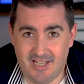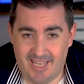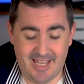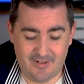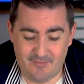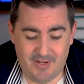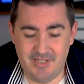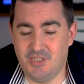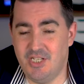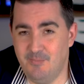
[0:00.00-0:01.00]
I had a
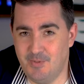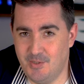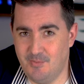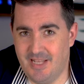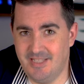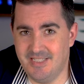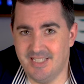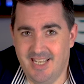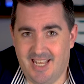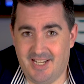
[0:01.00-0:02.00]
very cheap zoom
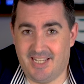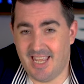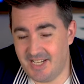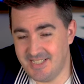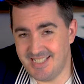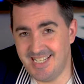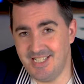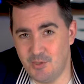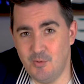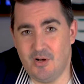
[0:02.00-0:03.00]
lens and a Canon
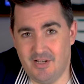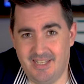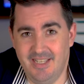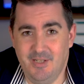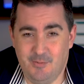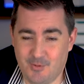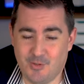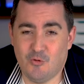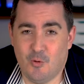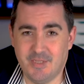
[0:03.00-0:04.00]
T2i, which was
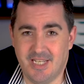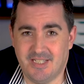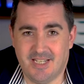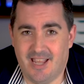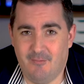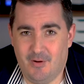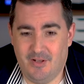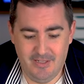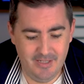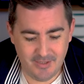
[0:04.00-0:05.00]
a crop sensor
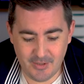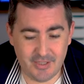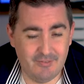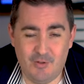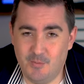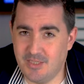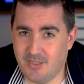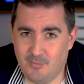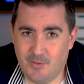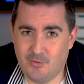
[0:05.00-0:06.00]
camera. Nothing wrong with
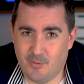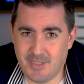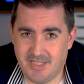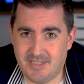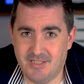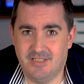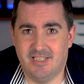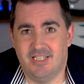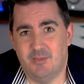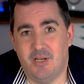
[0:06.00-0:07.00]
starting with crop
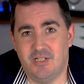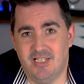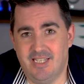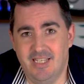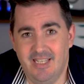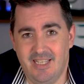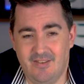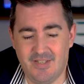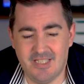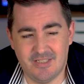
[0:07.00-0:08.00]
sensors, especially
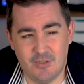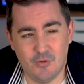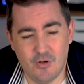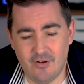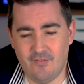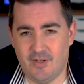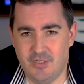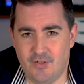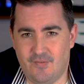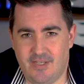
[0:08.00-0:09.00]
if it's you're trying to
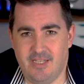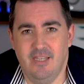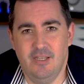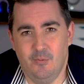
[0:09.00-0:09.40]
find your feet.